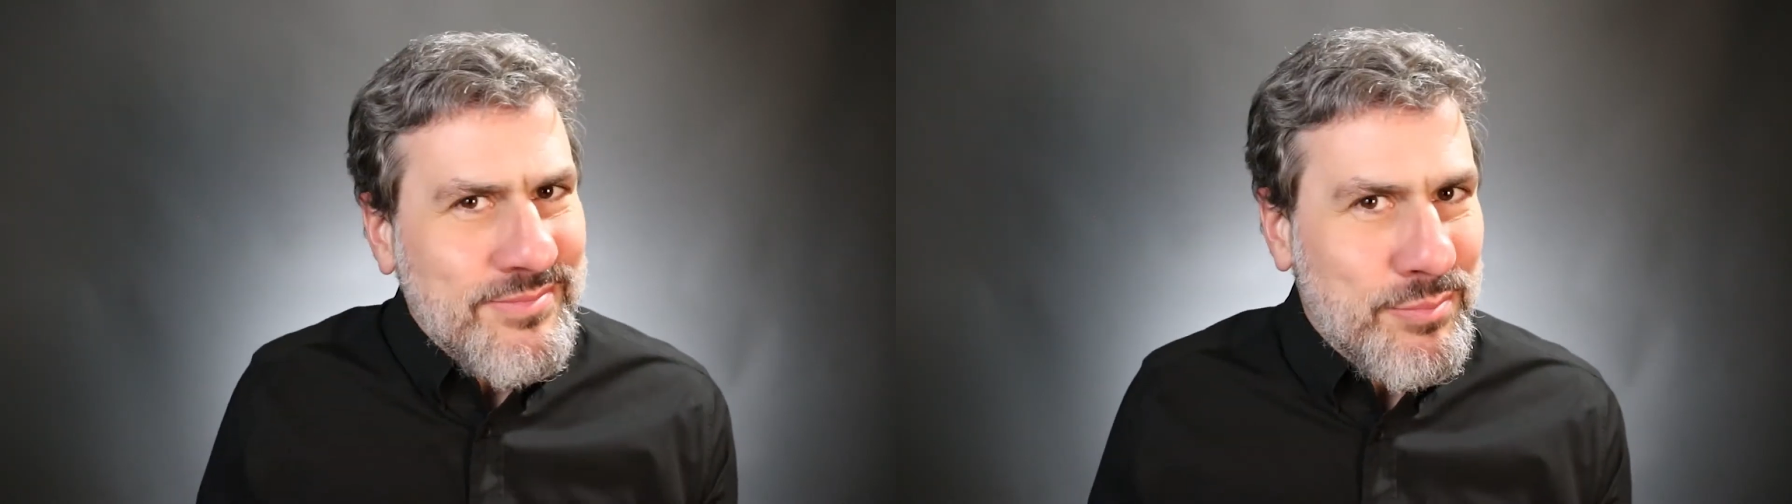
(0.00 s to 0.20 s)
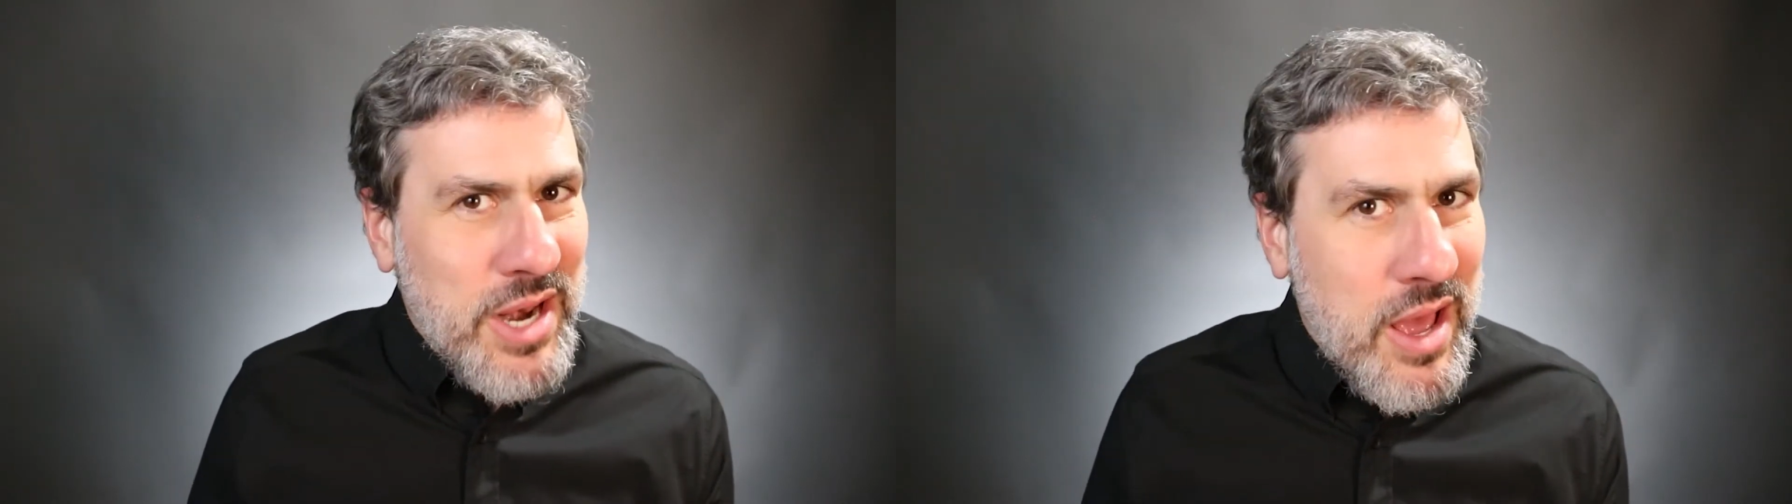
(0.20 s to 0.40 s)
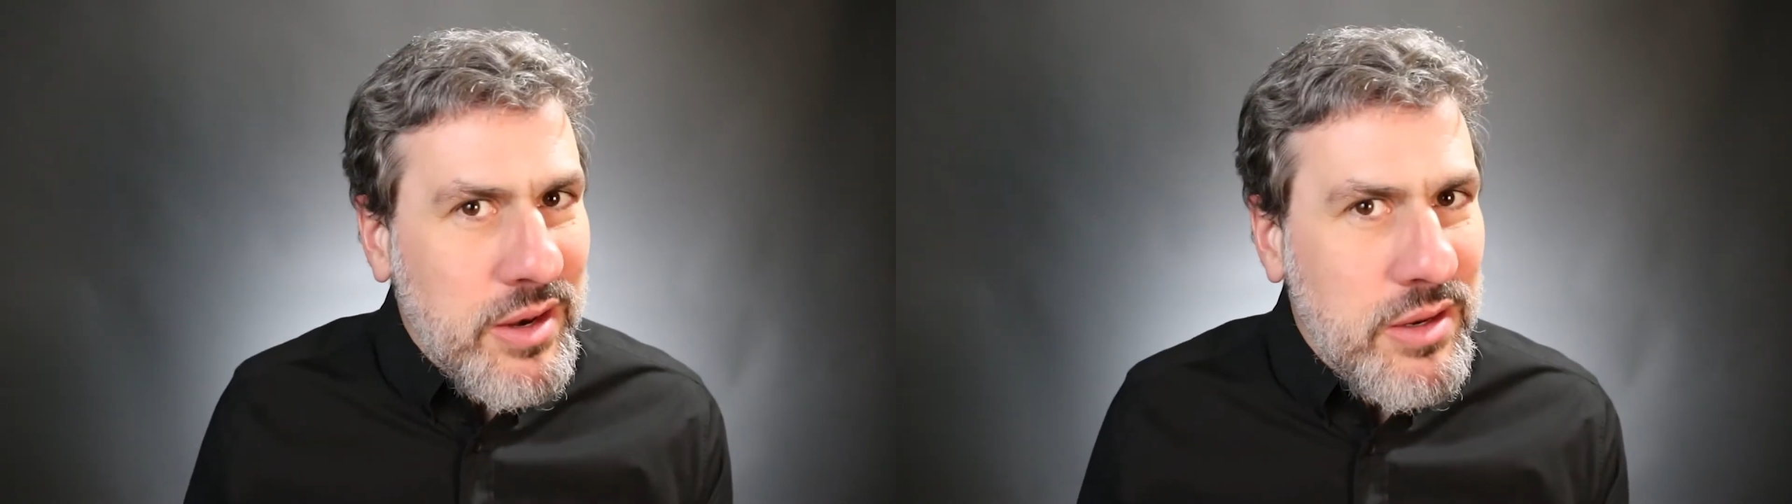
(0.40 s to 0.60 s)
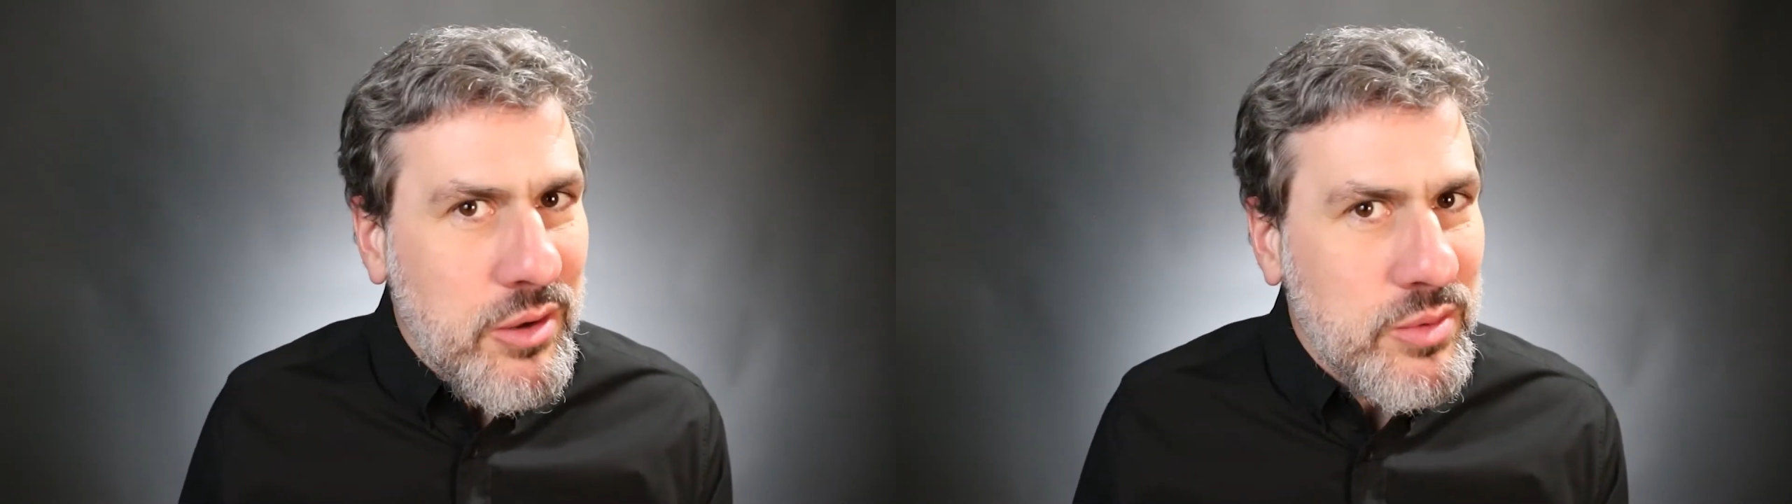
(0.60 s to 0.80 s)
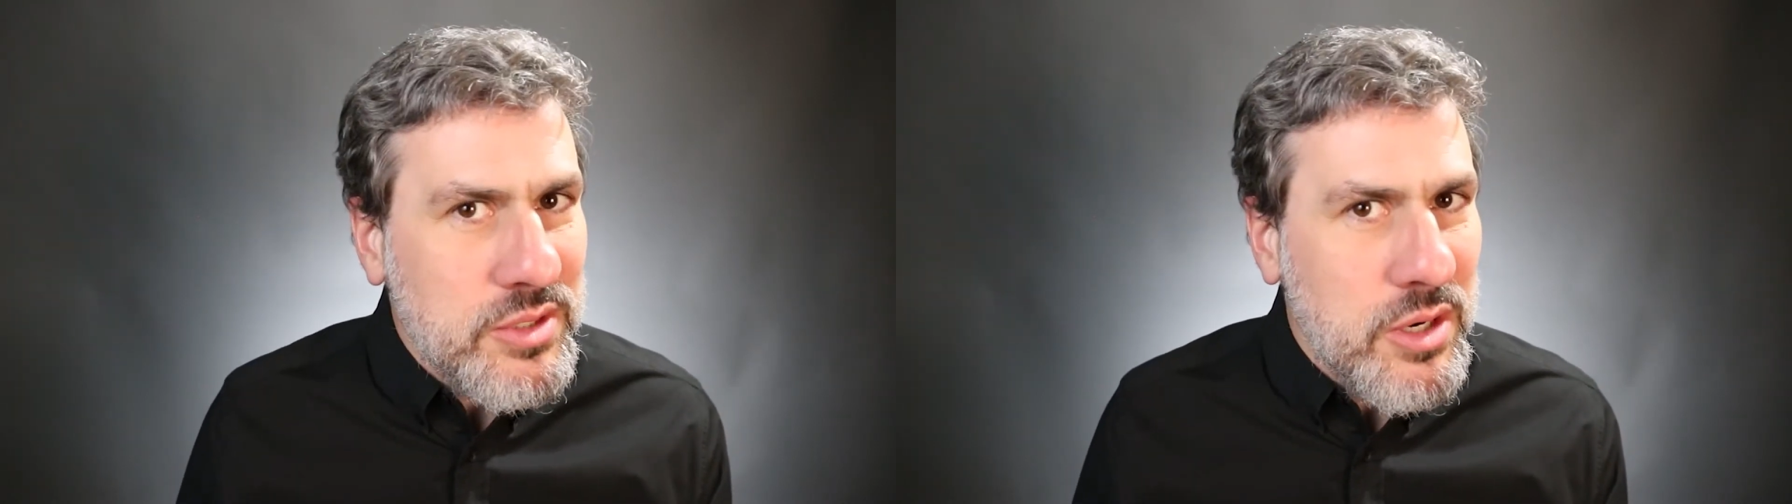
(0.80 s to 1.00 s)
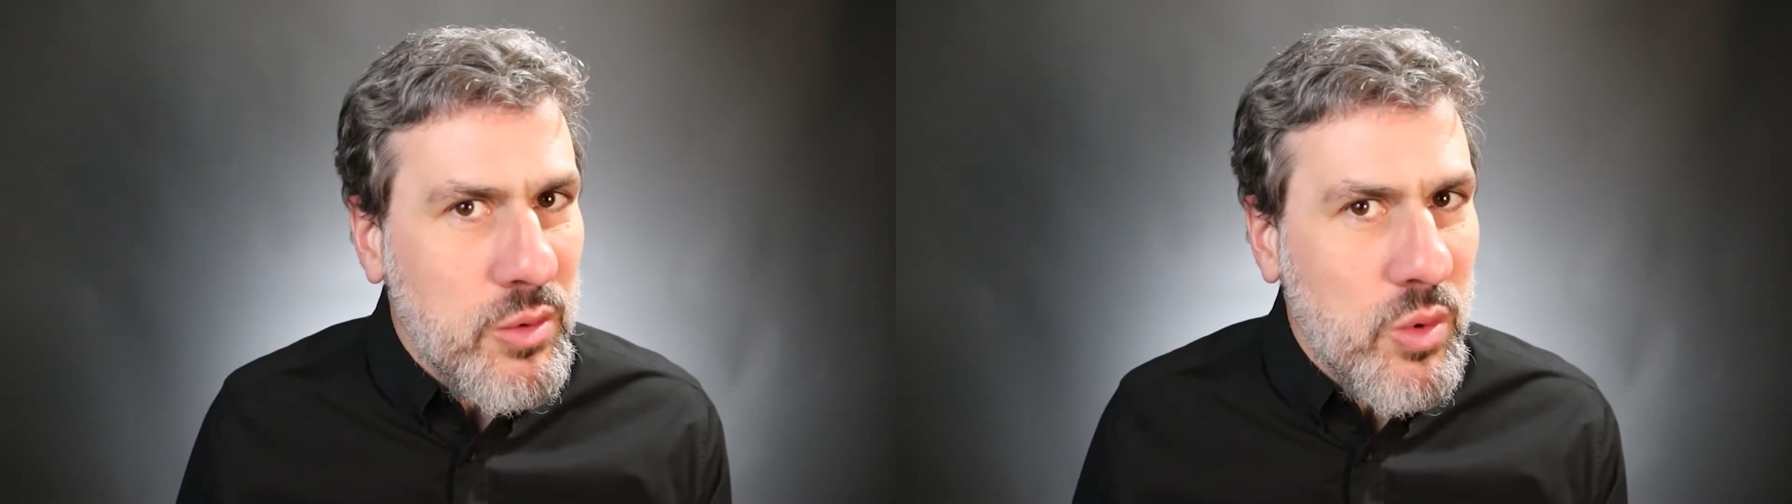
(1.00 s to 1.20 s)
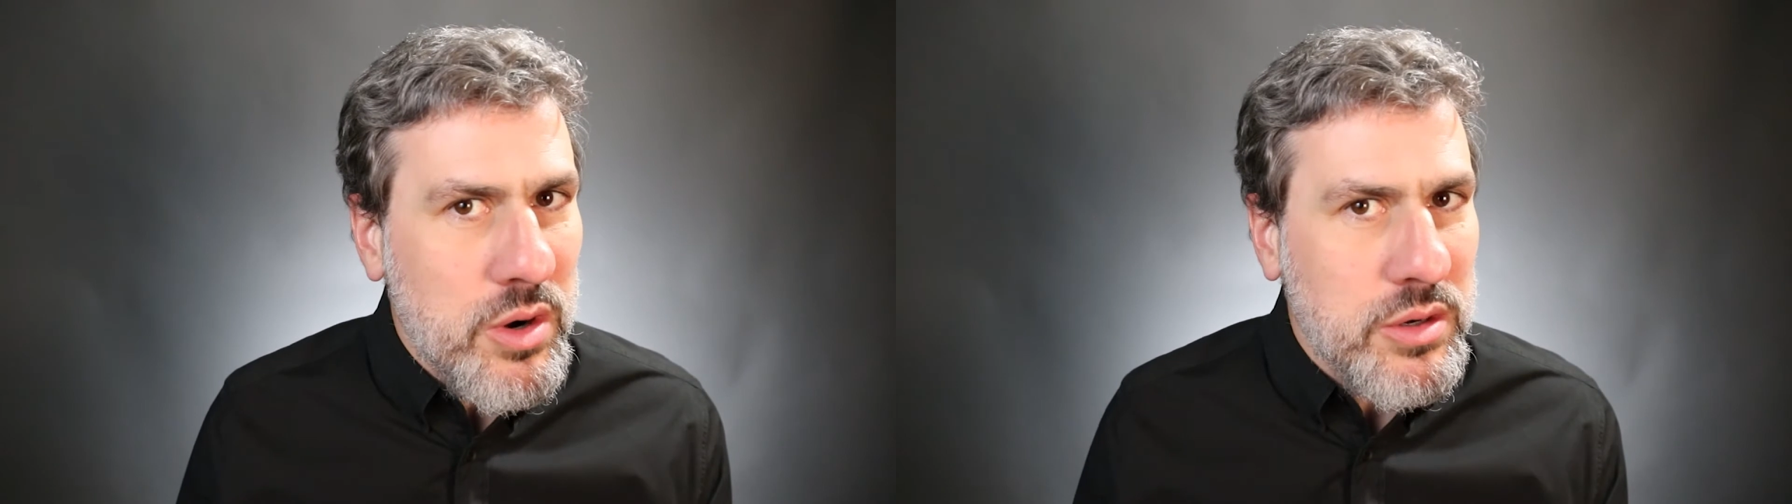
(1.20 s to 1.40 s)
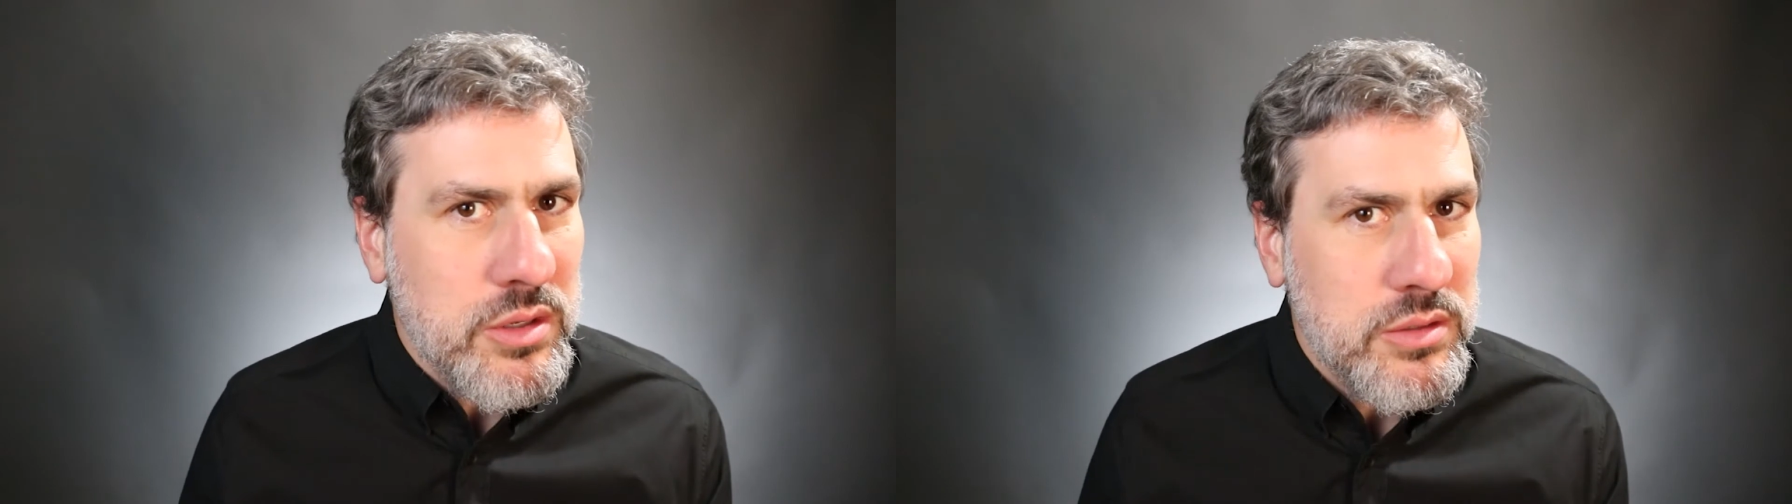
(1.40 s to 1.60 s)
But how do you know it's going to
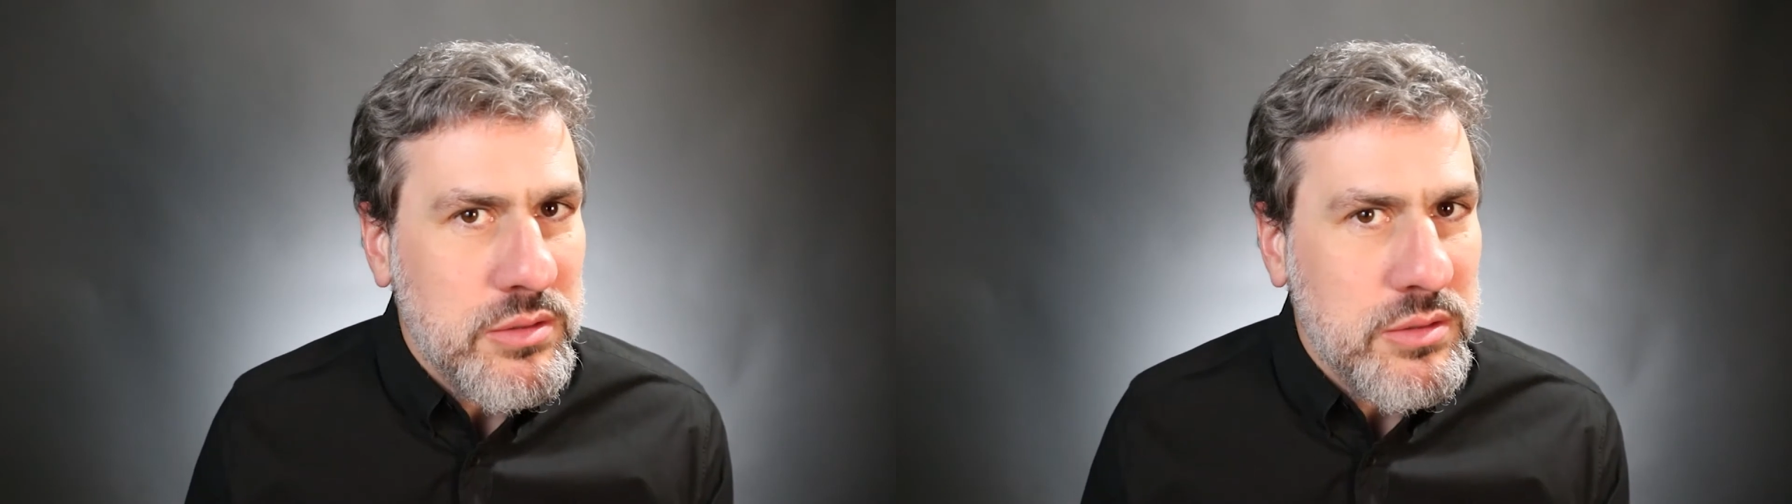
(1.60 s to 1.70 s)
work?